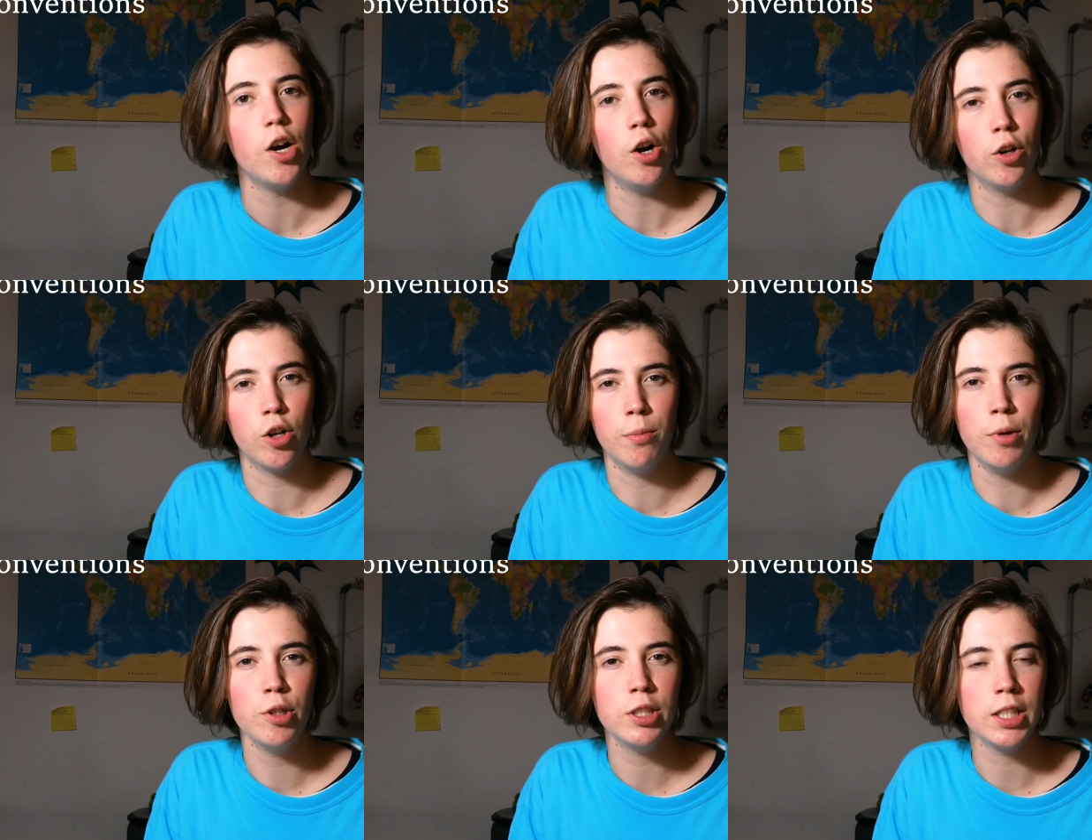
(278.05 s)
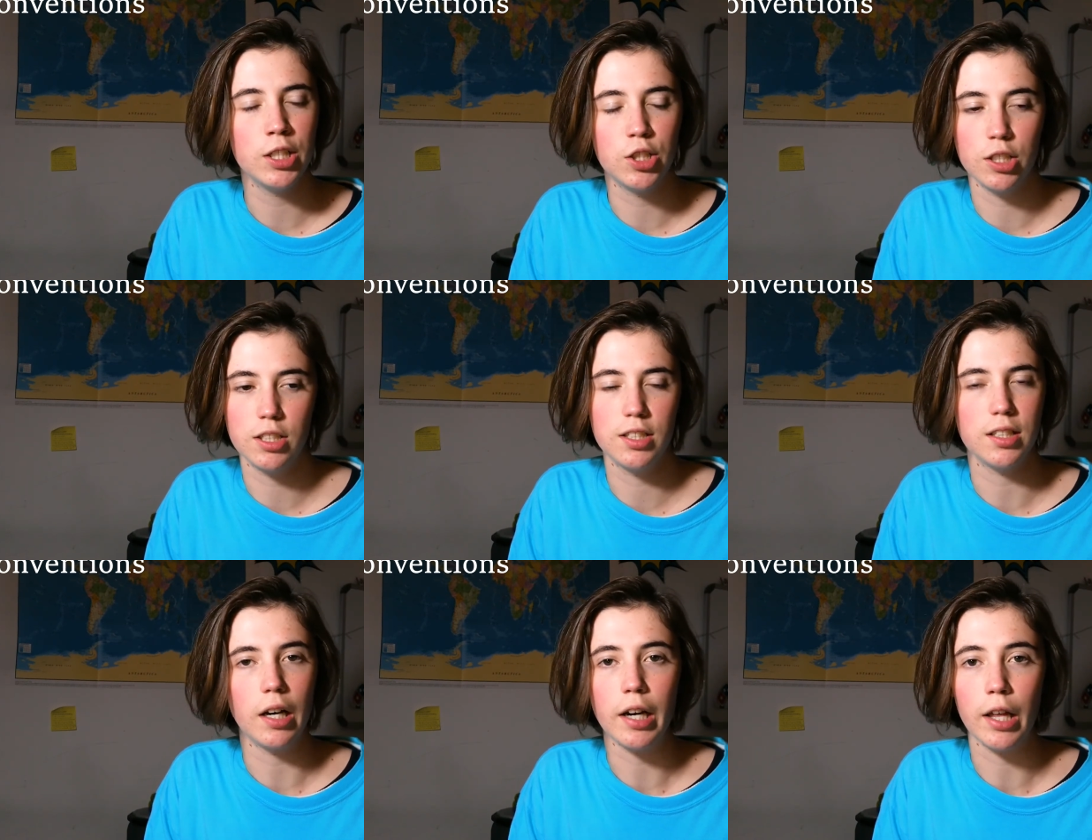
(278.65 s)
and are mostly
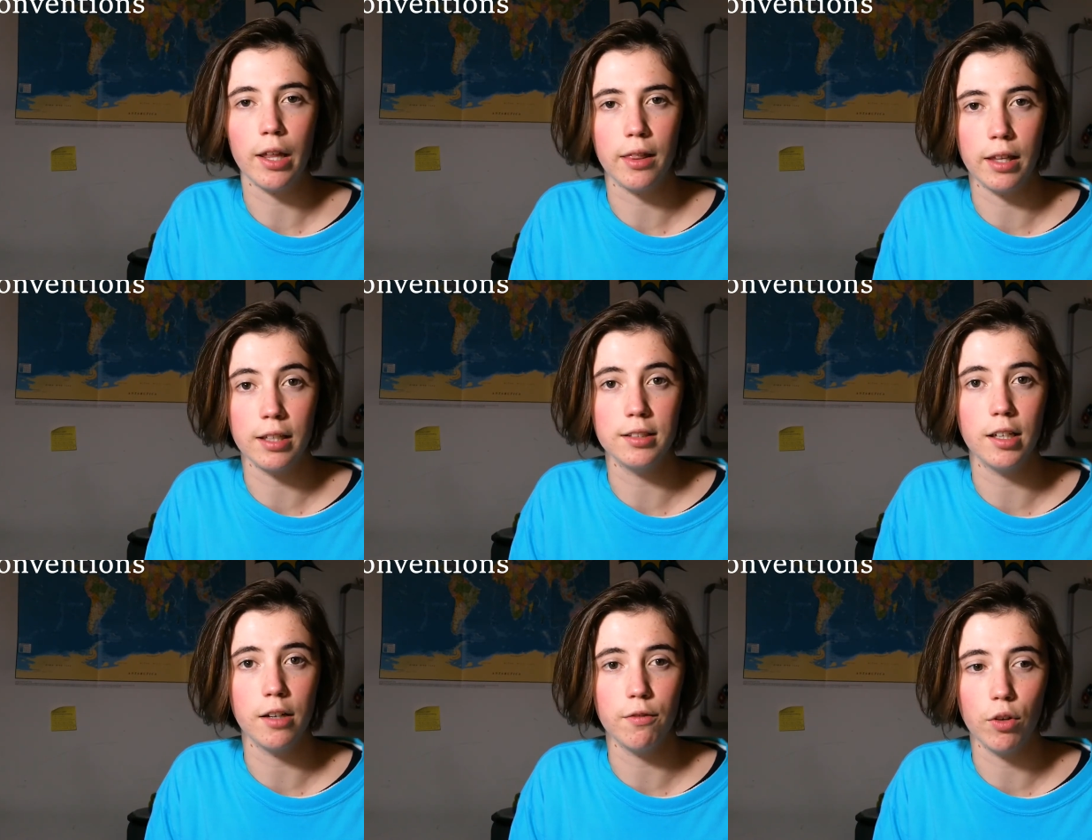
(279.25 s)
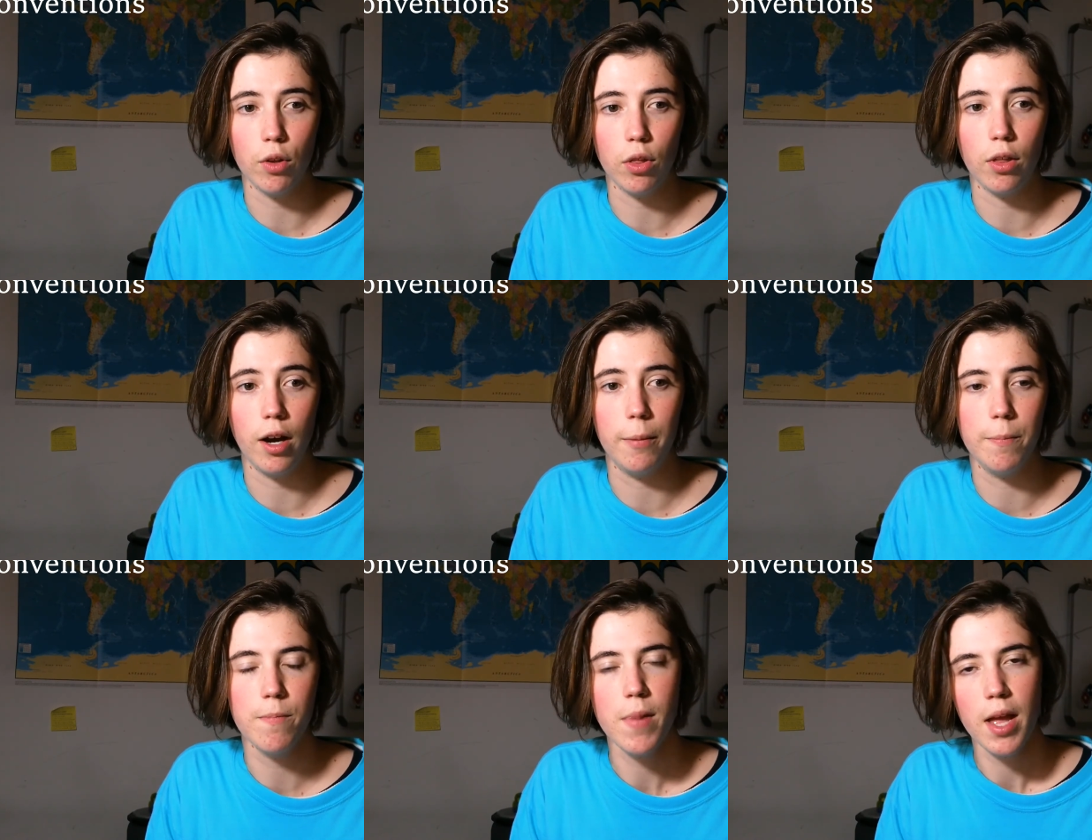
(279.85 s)
just sucking things out of your
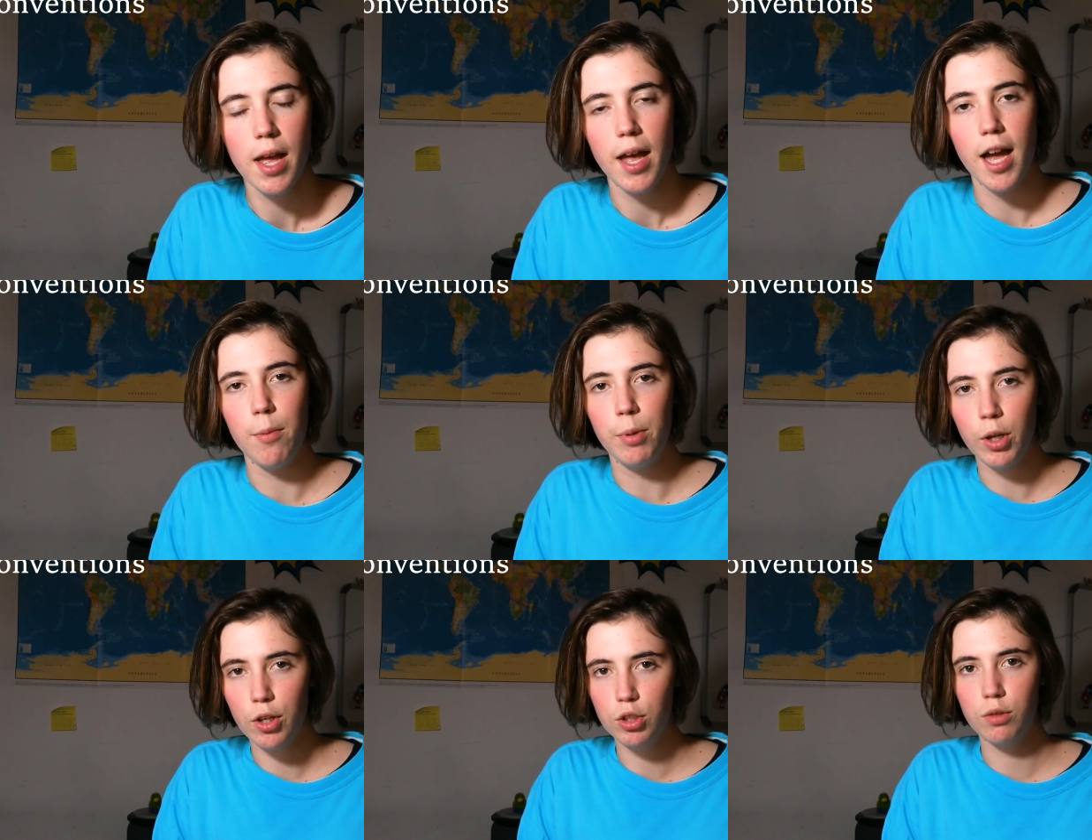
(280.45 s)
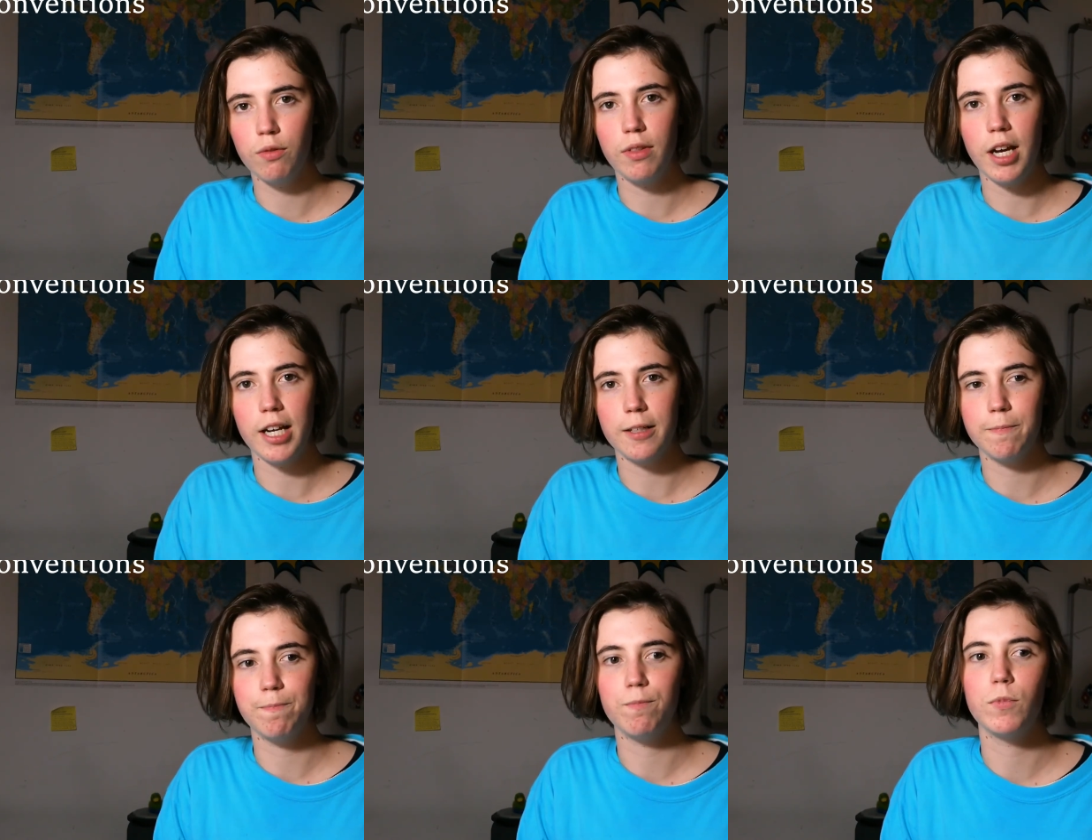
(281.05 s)
thumb, and because of that,